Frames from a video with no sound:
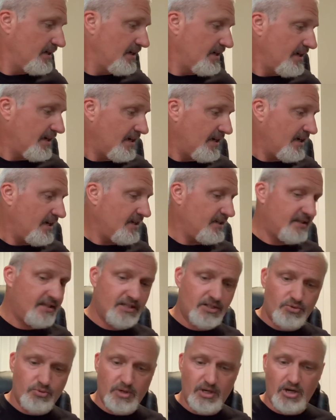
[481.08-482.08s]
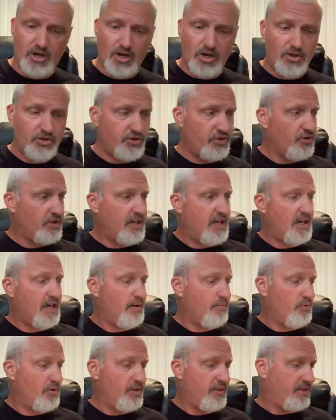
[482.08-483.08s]
And this one also
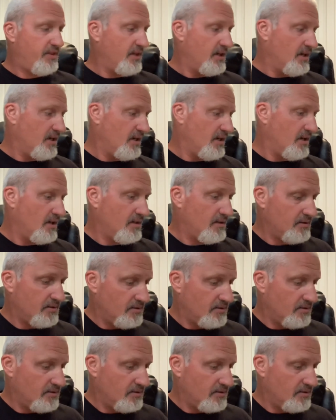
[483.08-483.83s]
came with the uh,